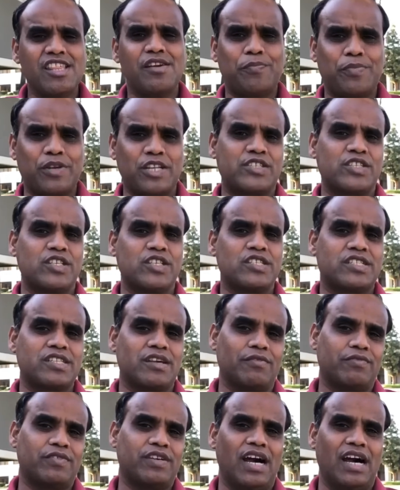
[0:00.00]
presence
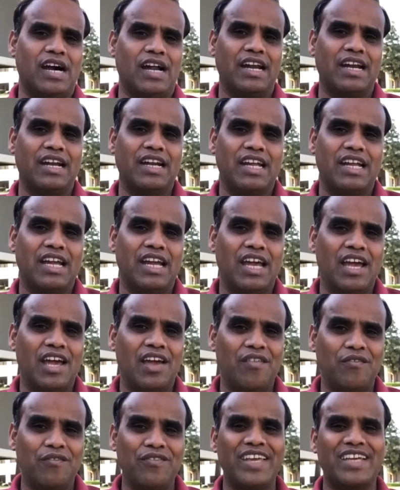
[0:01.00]
of God,
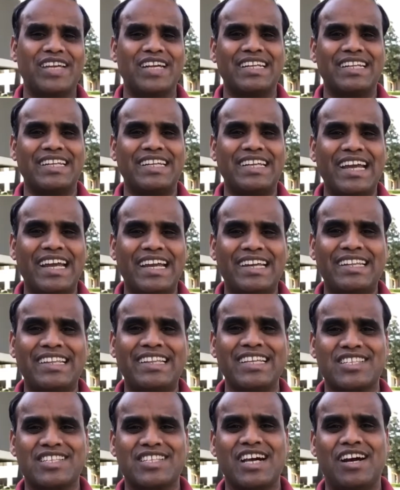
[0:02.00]
we can get
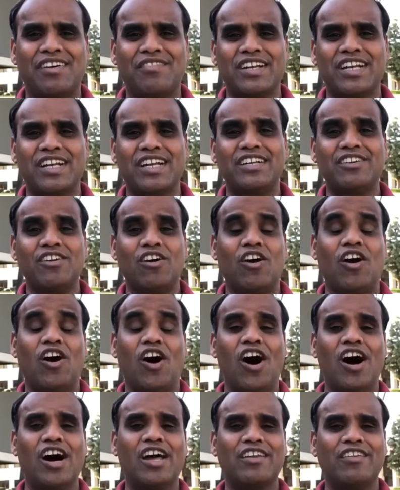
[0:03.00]
this covenant
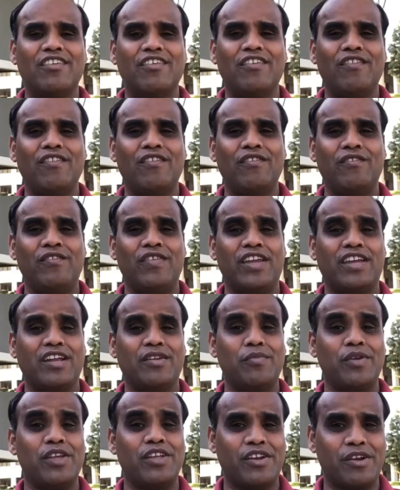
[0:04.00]
or we can
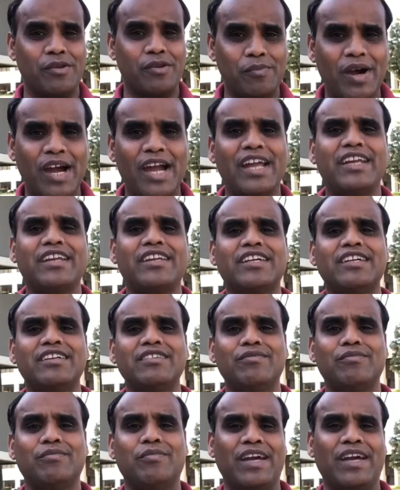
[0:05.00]
be reminded
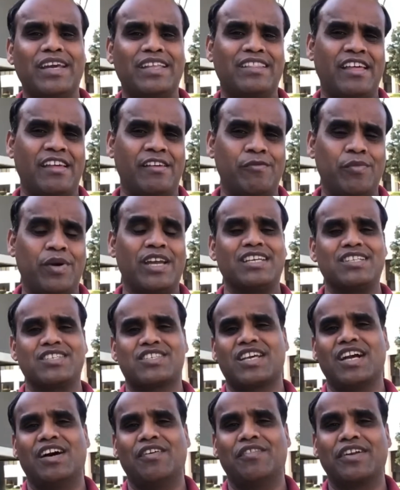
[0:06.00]
by, the, by His
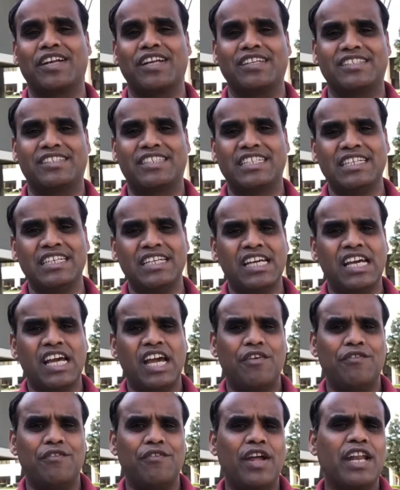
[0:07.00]
covenant.
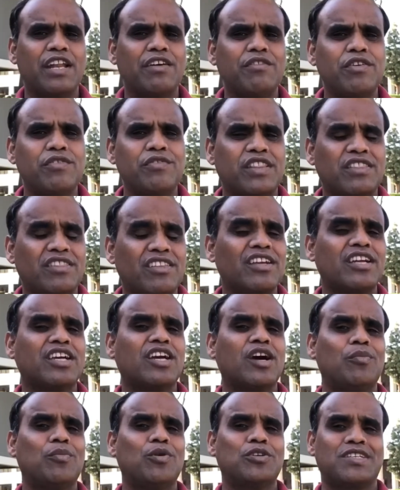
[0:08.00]
Whenever we think
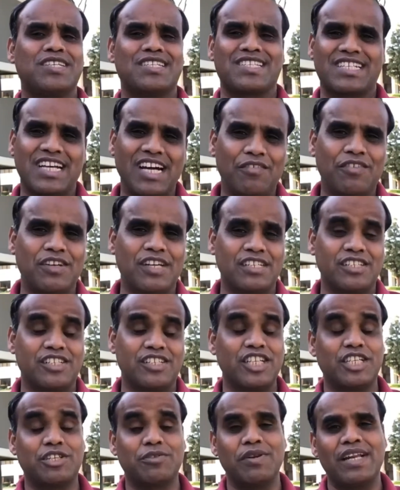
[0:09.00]
about His covenant,
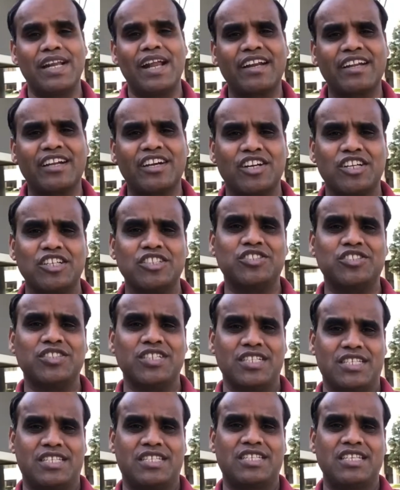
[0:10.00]
it will encourage
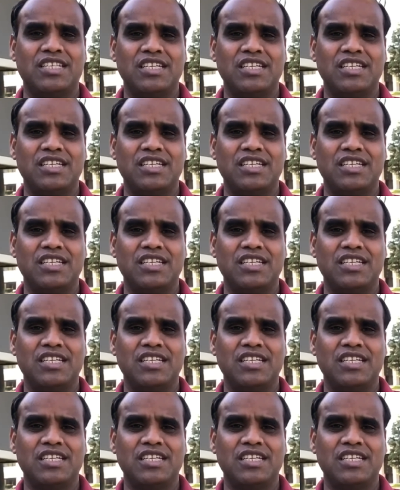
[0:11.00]
us.